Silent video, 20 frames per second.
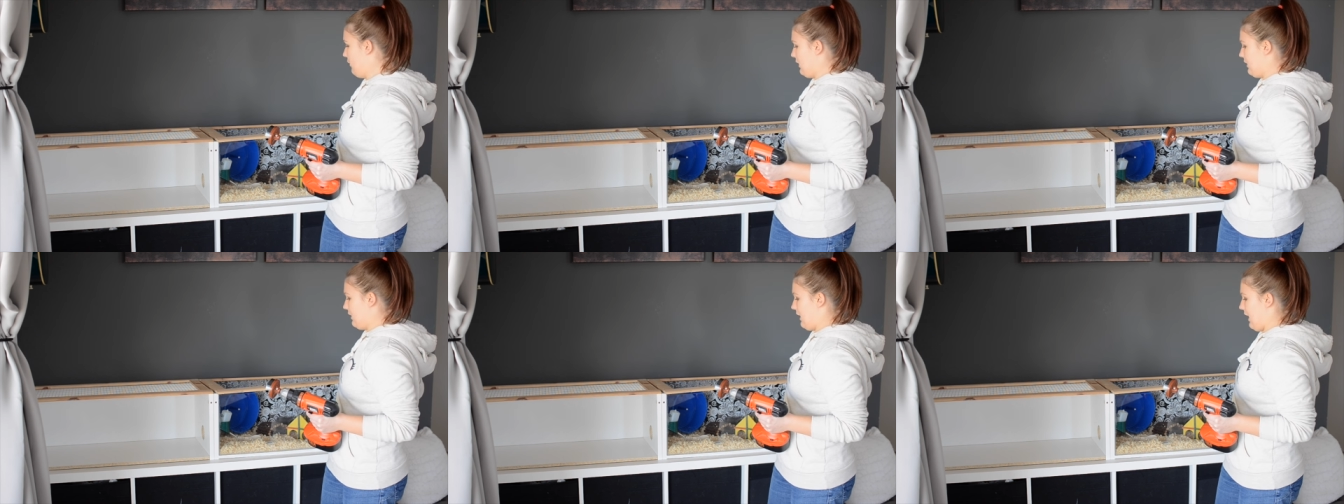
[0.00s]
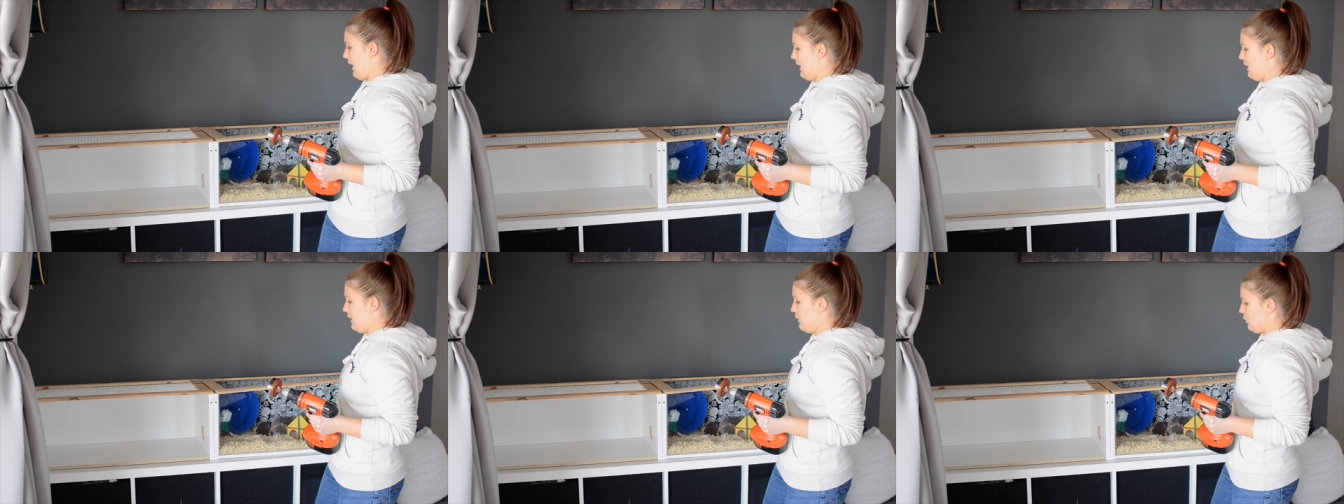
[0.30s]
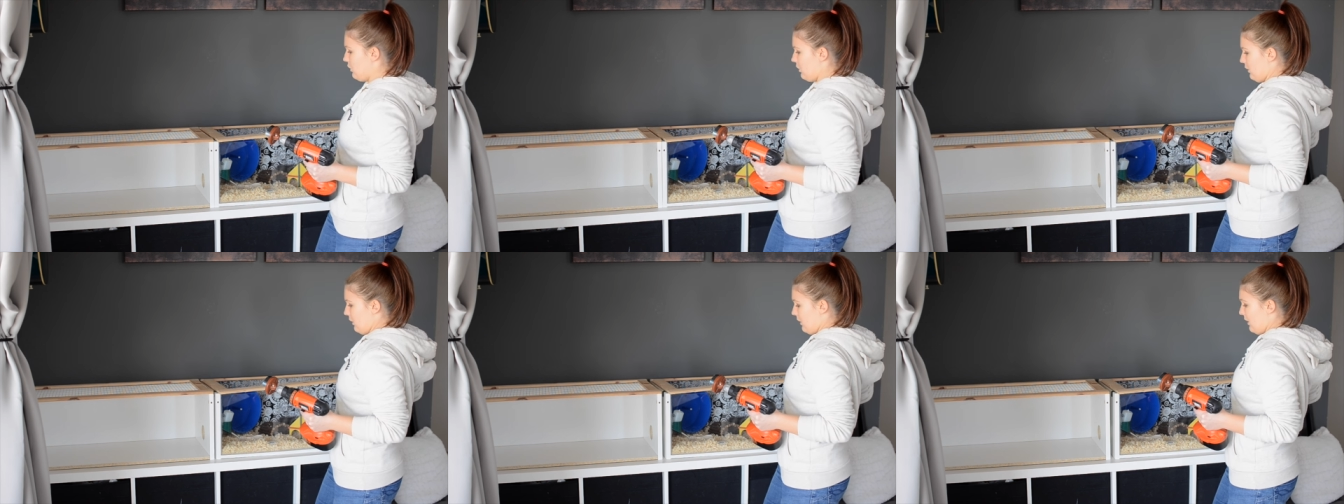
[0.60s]
this
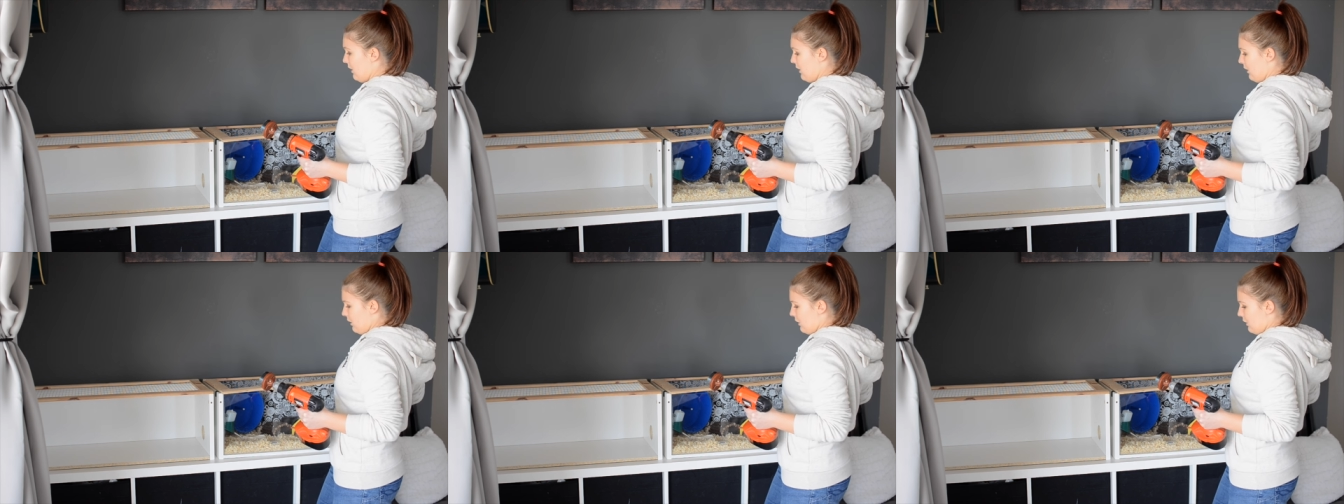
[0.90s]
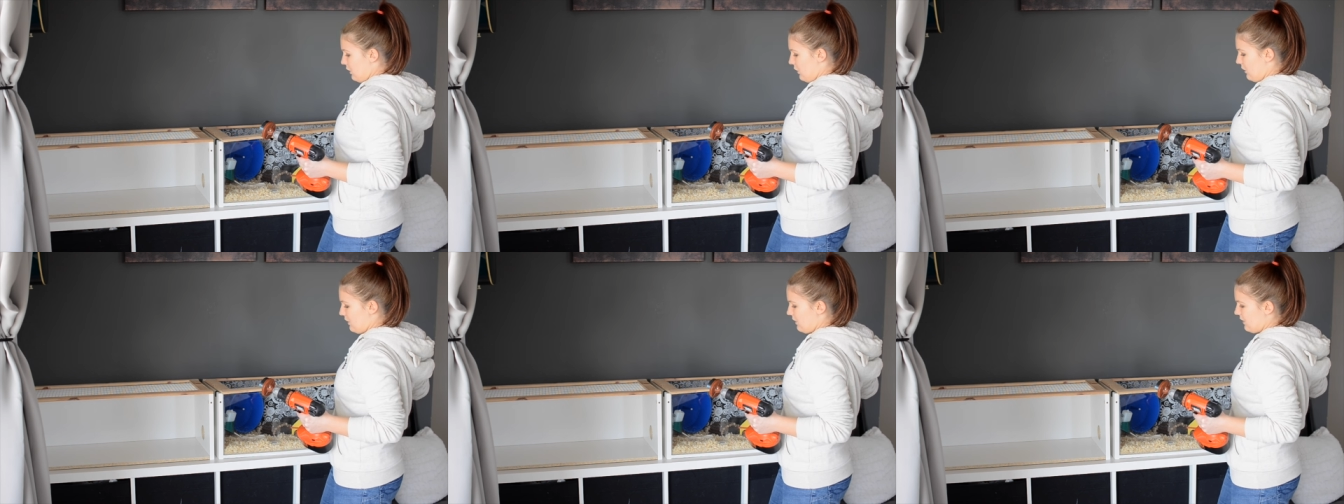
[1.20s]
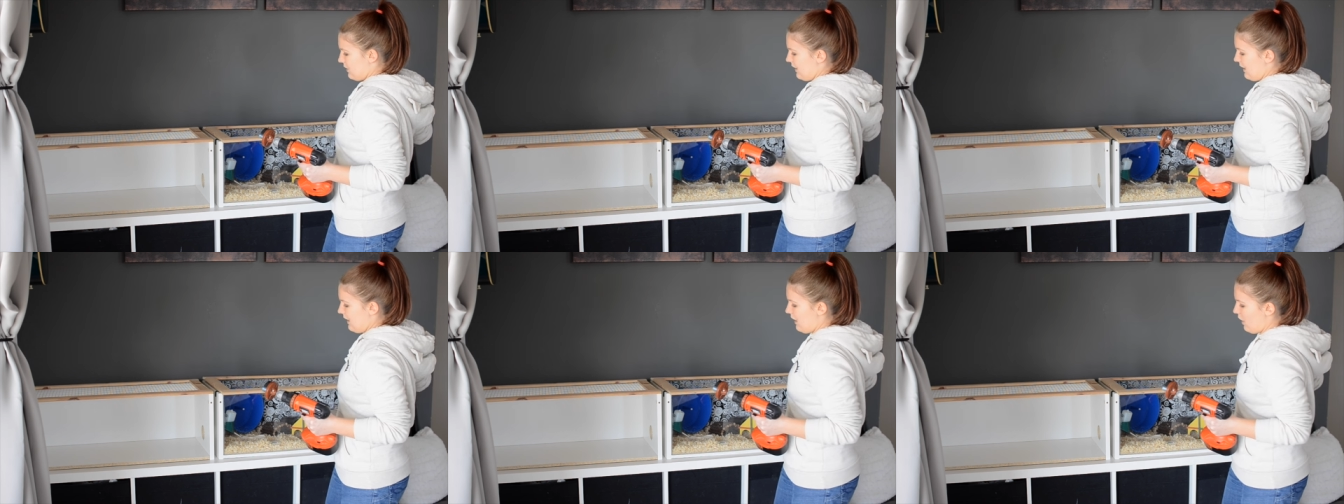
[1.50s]
cage, you can
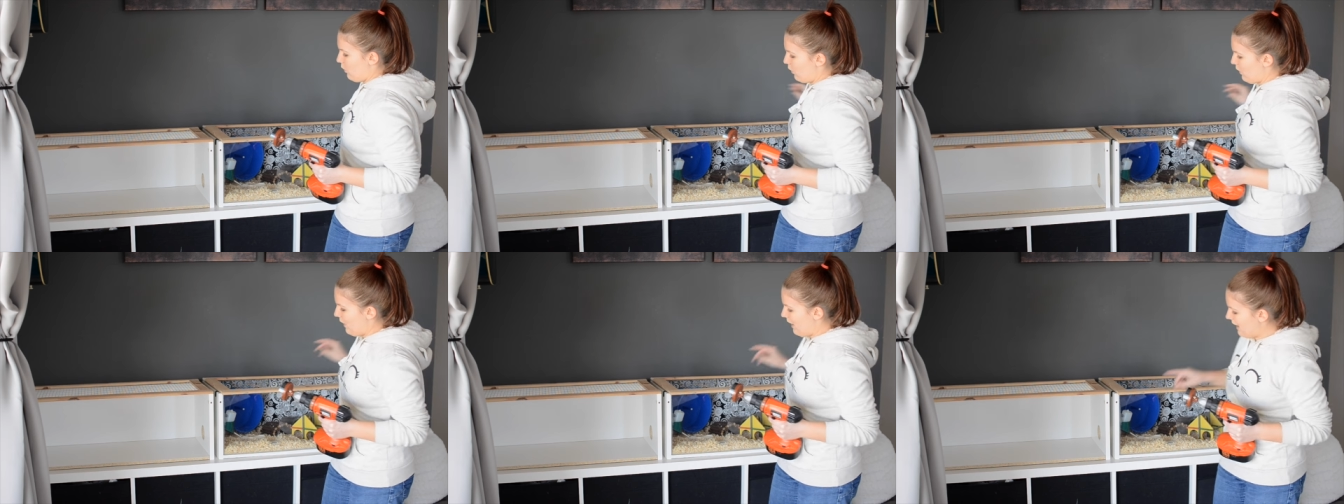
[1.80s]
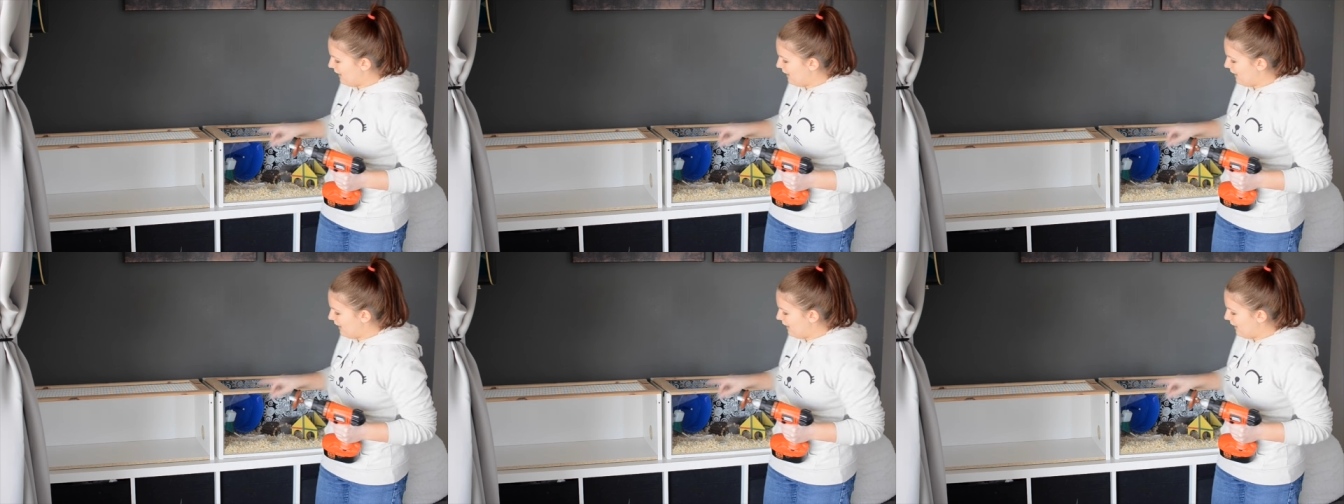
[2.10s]
see where